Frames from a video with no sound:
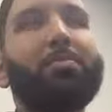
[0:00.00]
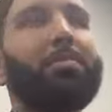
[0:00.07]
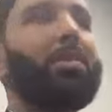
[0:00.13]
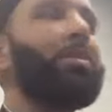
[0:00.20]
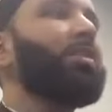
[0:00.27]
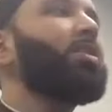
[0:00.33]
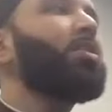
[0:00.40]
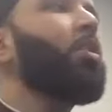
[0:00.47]

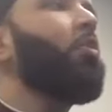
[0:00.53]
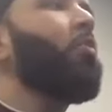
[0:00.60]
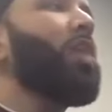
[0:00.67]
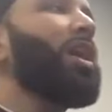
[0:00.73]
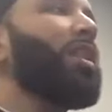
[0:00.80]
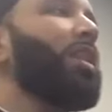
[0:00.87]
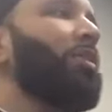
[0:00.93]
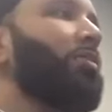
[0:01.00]
There is no
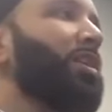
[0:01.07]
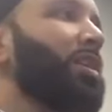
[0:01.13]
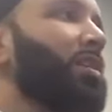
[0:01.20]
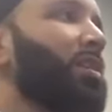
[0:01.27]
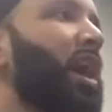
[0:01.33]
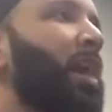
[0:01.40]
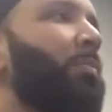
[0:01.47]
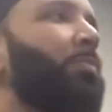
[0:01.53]
way that you can
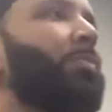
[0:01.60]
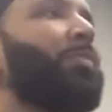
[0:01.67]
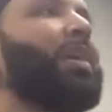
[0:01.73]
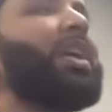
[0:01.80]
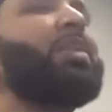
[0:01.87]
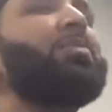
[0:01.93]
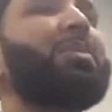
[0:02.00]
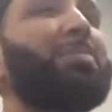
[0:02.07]
stop
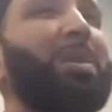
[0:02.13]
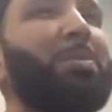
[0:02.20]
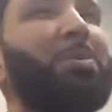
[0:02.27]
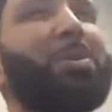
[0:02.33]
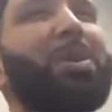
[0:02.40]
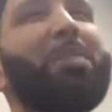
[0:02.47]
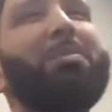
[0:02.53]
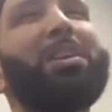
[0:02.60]
ignorant
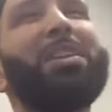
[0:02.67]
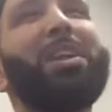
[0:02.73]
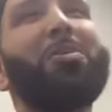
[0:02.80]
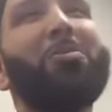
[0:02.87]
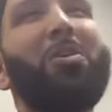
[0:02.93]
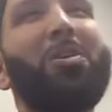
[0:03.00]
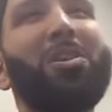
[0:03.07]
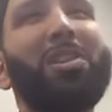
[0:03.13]
people coming
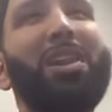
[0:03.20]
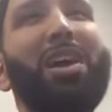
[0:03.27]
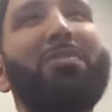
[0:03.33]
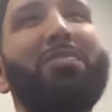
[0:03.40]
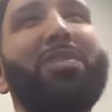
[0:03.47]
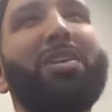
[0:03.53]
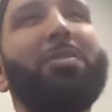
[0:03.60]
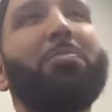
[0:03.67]
later on in
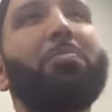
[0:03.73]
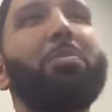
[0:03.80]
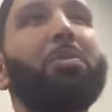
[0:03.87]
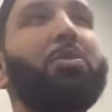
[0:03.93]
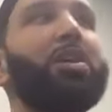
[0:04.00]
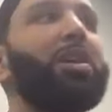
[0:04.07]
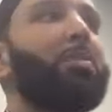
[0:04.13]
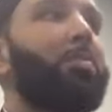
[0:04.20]
life and
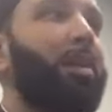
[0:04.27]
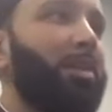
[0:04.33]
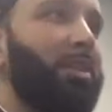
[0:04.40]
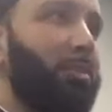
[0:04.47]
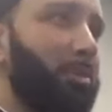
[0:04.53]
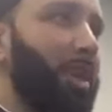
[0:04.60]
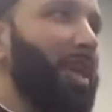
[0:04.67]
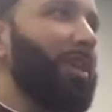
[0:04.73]
building upon the
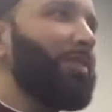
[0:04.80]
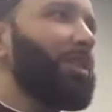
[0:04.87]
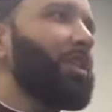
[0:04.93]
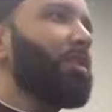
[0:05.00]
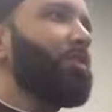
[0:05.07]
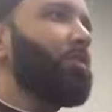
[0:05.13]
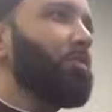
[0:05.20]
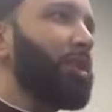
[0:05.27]
graves
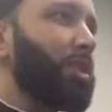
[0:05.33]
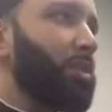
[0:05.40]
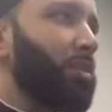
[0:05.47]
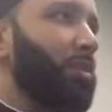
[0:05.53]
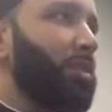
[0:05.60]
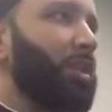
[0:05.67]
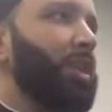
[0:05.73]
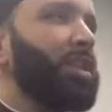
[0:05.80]
and doing
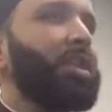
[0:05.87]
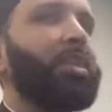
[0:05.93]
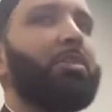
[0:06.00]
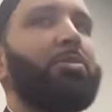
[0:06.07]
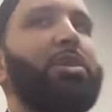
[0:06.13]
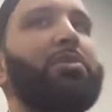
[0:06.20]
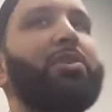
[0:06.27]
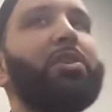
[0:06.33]
certain things at the
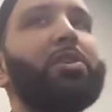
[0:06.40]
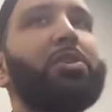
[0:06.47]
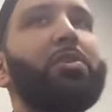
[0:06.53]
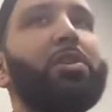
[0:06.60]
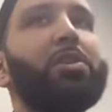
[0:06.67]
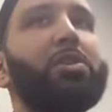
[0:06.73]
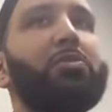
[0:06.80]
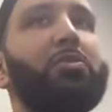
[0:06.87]
graveyard and so
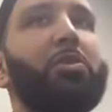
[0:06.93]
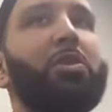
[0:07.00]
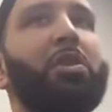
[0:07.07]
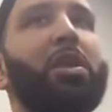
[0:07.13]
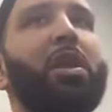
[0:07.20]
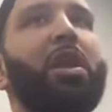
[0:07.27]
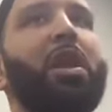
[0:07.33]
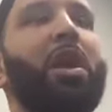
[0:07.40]
on and so forth.
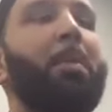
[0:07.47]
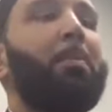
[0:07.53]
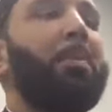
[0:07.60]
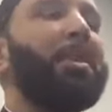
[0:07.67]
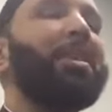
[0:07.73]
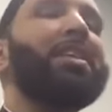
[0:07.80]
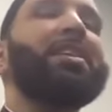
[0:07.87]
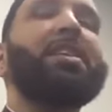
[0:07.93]
But the